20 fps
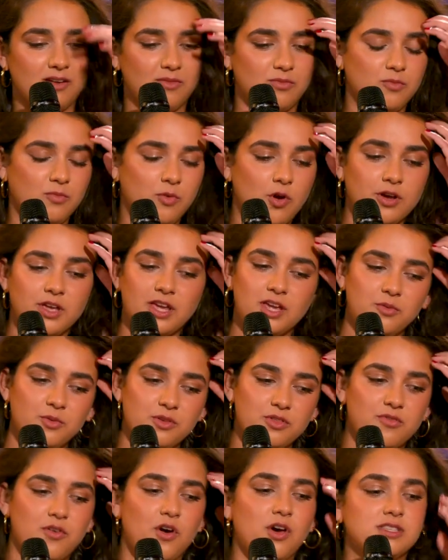working
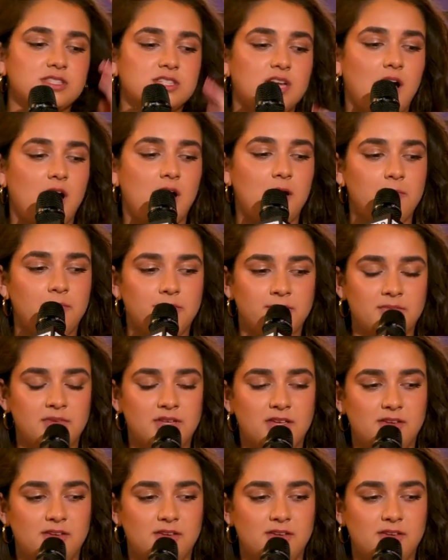with first-time